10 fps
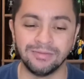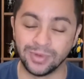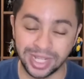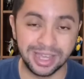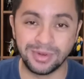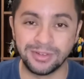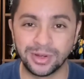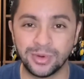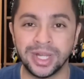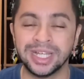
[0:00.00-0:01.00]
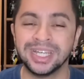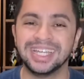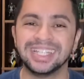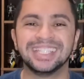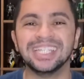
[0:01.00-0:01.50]
Really can't wait for Cruella.
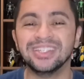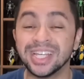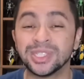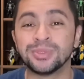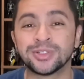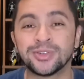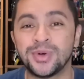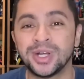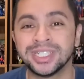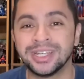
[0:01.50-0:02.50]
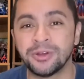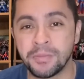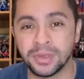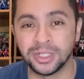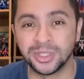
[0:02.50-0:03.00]
Thank you guys so much for watching. I
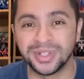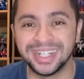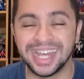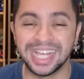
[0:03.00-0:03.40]
hope you enjoy it.